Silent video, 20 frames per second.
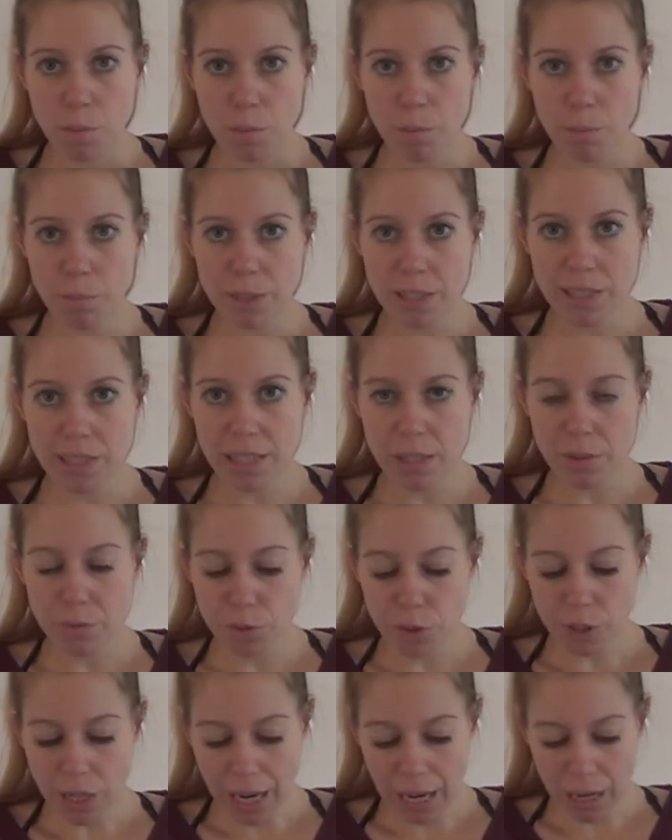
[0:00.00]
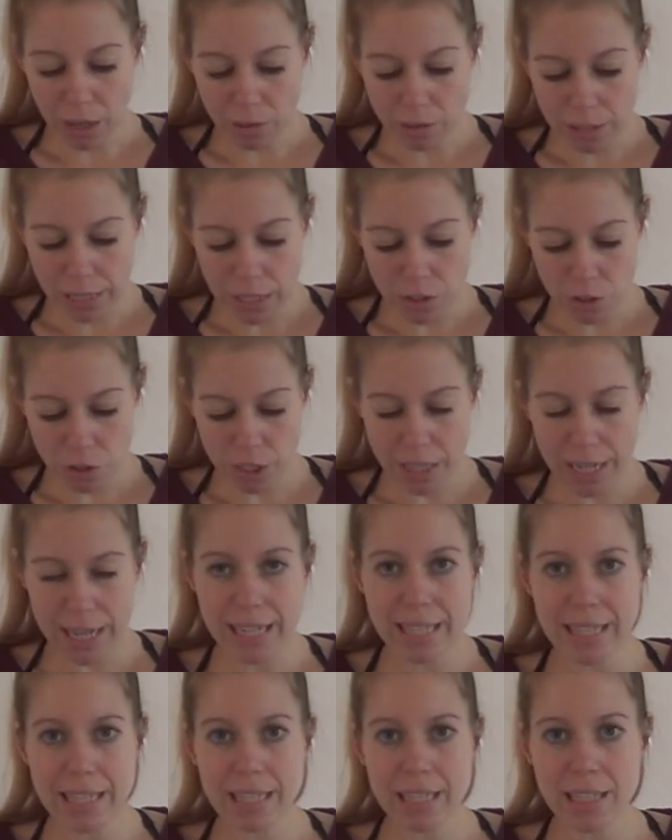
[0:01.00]
But if your owl lays her
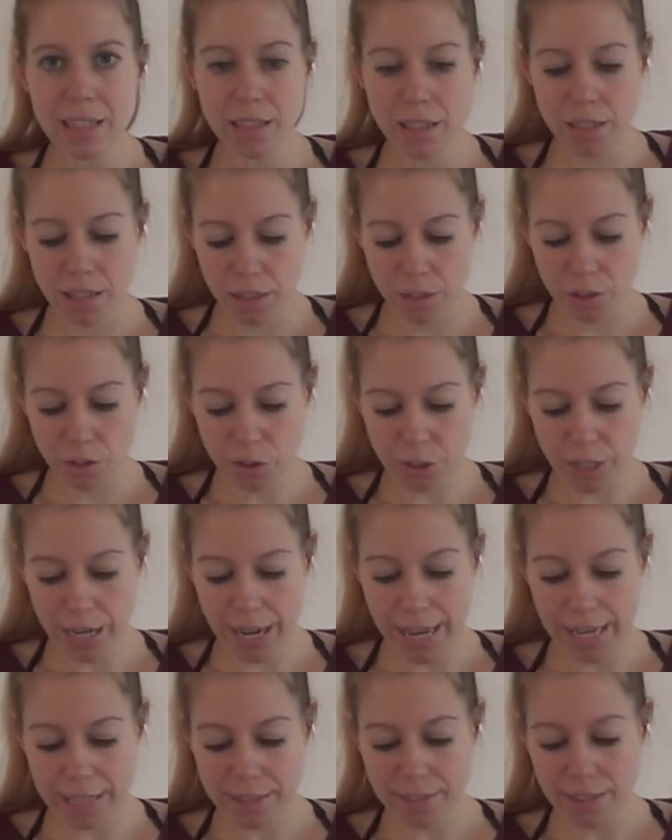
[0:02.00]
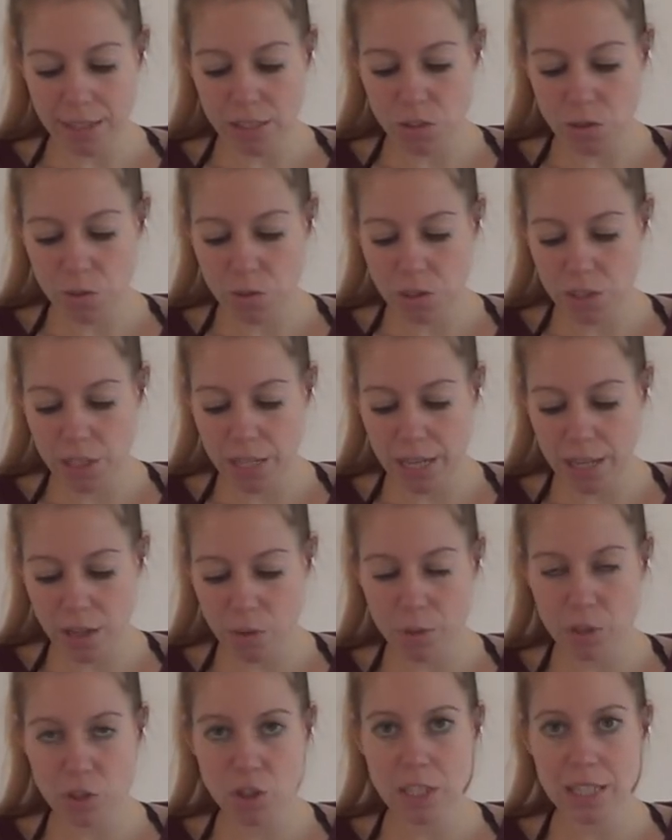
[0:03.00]
head in your hand, as you say,
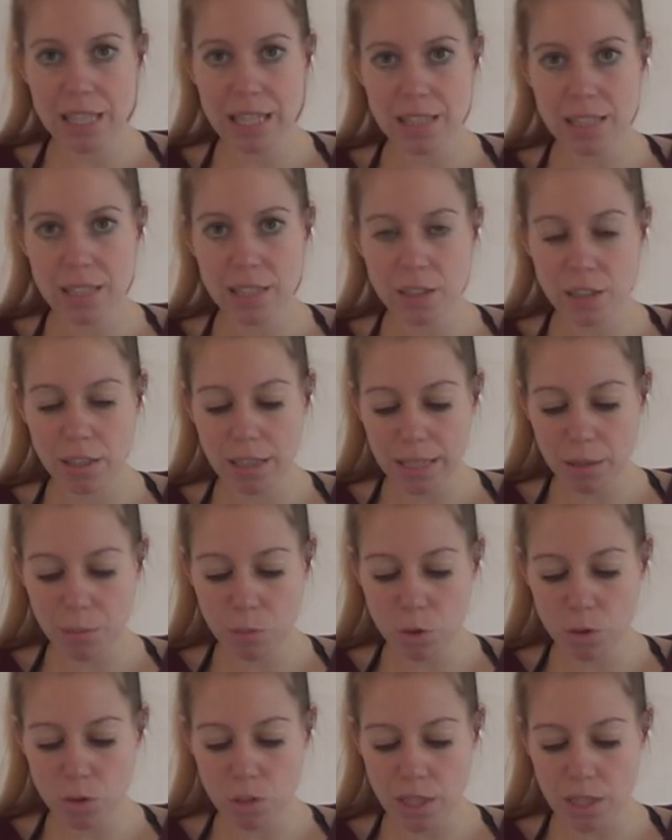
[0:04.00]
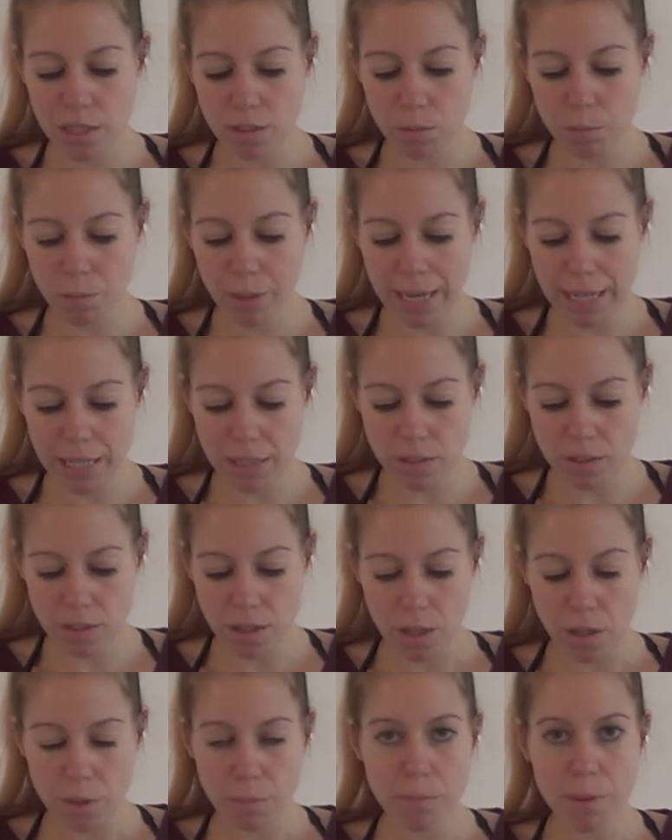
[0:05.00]
when she gets in cuddling mood, it might
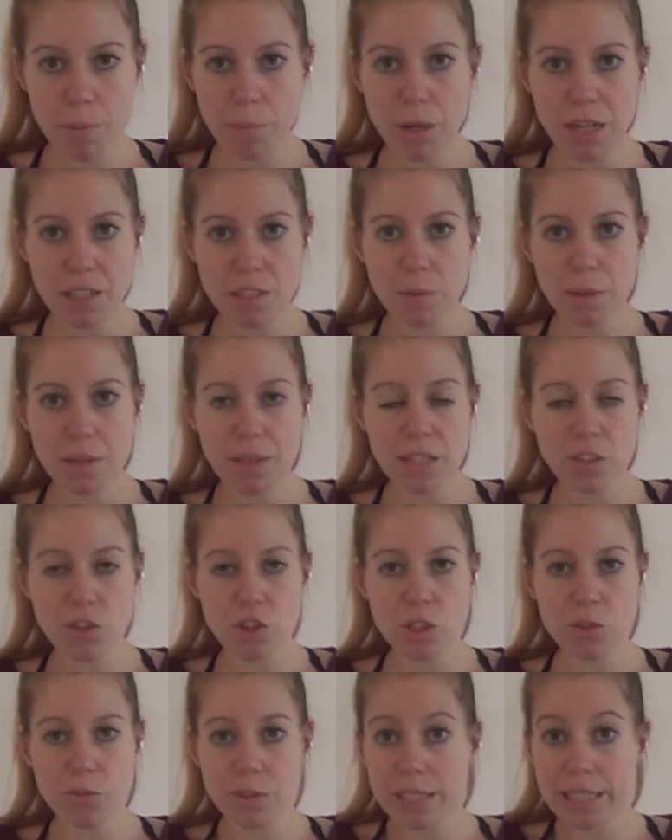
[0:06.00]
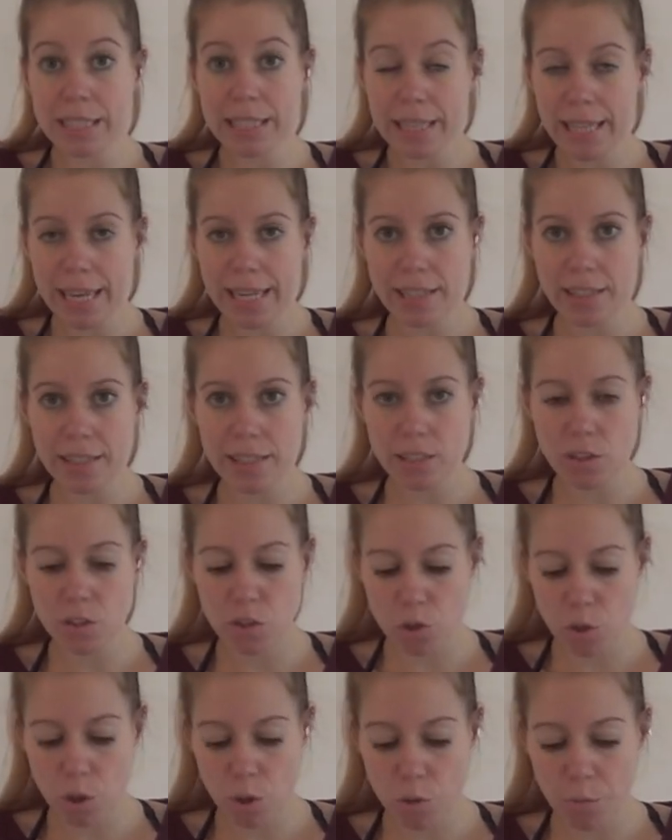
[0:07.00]
be possible that she really likes it.
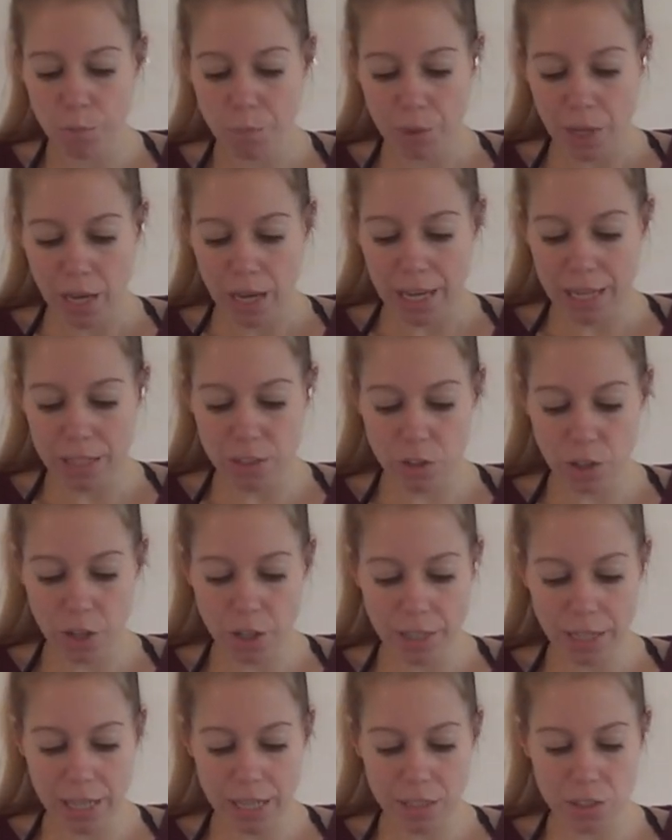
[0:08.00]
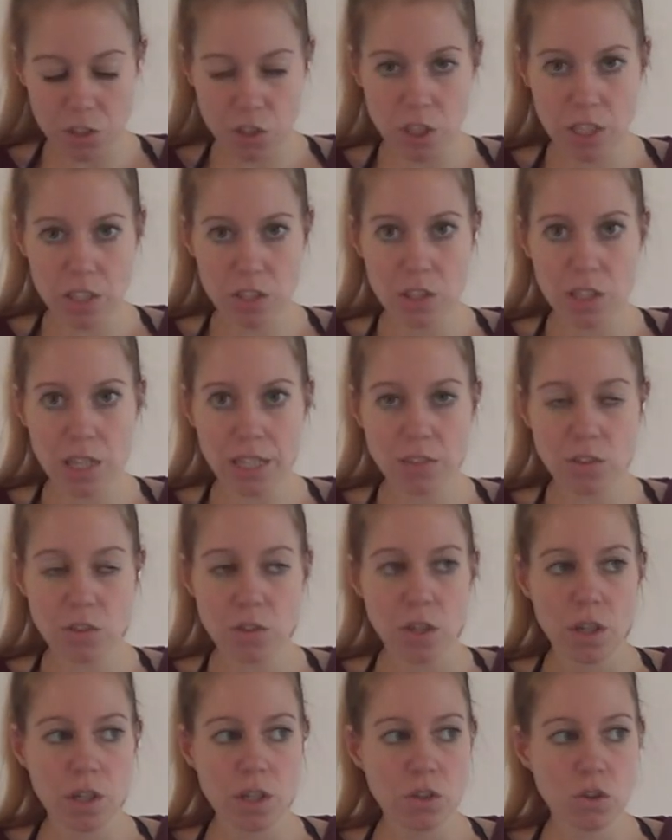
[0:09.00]
So as long as she's not
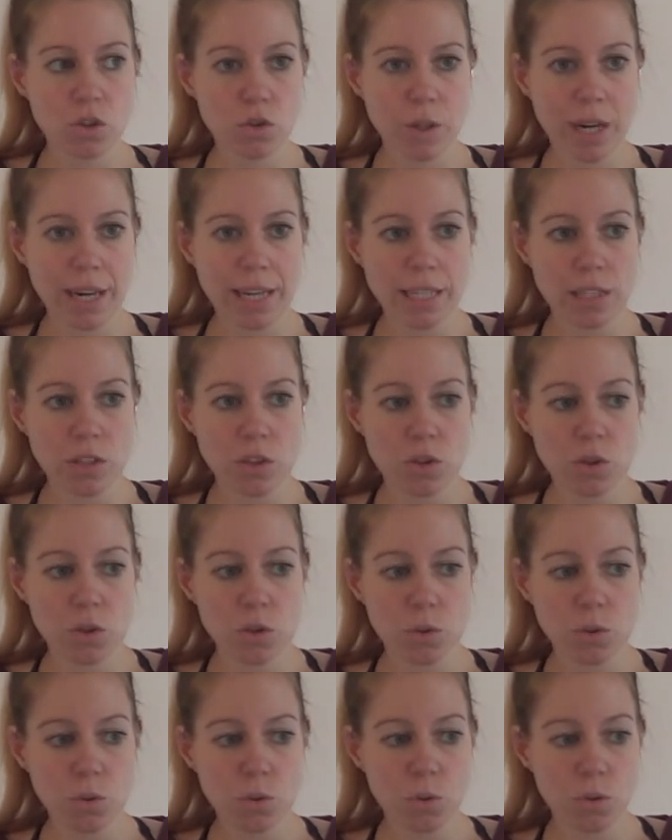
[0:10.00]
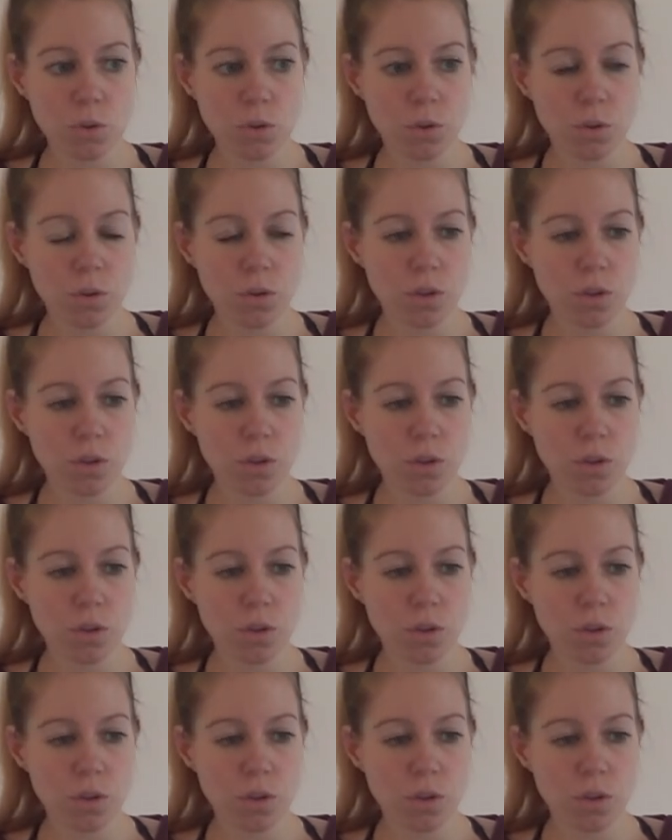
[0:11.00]
trying to